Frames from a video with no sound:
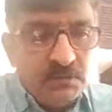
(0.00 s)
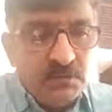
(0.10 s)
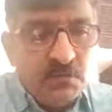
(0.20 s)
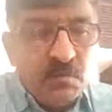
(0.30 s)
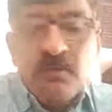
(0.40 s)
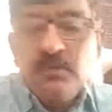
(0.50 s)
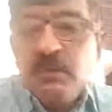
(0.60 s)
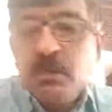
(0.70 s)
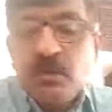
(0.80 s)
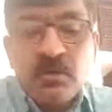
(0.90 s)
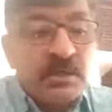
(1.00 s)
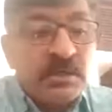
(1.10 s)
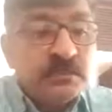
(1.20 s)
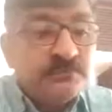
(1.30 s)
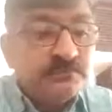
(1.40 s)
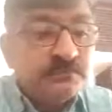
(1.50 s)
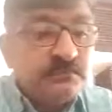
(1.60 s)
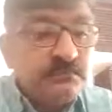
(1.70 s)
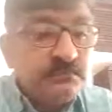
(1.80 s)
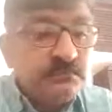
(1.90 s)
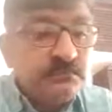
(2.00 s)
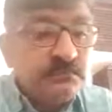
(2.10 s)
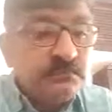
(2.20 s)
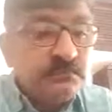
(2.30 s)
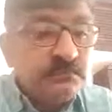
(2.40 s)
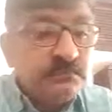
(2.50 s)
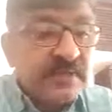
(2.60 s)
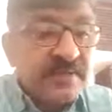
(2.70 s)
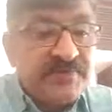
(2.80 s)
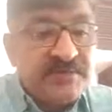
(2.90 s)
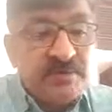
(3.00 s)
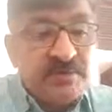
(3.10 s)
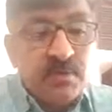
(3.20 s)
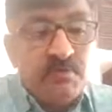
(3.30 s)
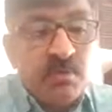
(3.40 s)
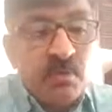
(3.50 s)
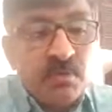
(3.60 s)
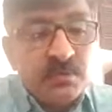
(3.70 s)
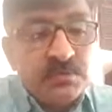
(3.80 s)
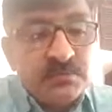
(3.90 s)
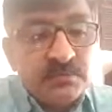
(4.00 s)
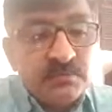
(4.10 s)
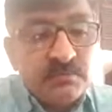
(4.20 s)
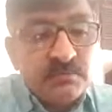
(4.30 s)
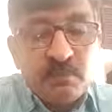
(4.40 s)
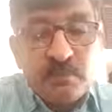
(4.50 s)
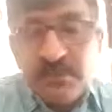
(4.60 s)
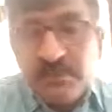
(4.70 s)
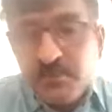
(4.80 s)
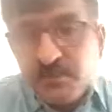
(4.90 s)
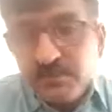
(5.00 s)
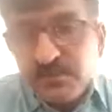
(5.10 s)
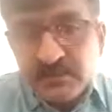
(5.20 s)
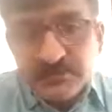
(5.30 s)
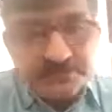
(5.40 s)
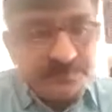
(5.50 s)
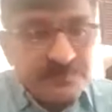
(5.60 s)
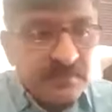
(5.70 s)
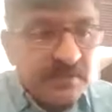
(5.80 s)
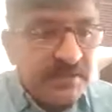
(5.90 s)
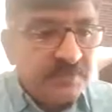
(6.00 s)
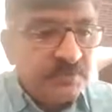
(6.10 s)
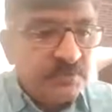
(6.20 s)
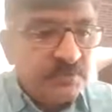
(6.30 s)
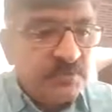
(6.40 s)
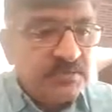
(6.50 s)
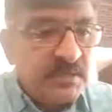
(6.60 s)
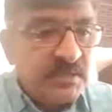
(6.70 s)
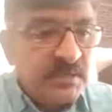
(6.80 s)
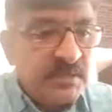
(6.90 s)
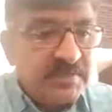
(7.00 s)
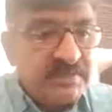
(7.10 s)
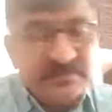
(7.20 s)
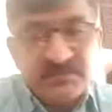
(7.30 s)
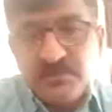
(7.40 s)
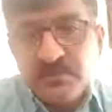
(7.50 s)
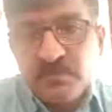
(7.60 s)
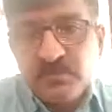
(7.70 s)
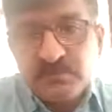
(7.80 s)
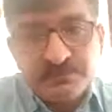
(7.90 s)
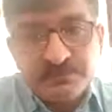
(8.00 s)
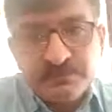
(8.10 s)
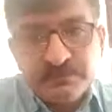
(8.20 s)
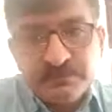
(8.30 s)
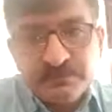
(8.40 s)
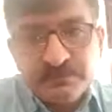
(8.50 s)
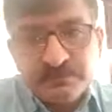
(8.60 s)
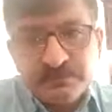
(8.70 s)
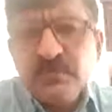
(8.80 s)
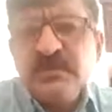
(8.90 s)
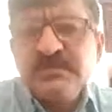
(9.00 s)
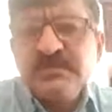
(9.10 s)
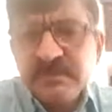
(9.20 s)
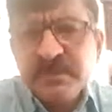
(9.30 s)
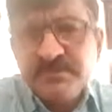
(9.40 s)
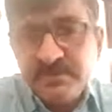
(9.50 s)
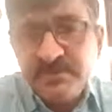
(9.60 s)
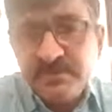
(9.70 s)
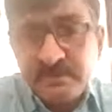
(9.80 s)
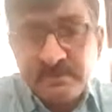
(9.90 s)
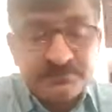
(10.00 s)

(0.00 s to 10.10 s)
throughout the oral cavity on both mobile mucosa and mucosa attached to the bone. You can see everywhere.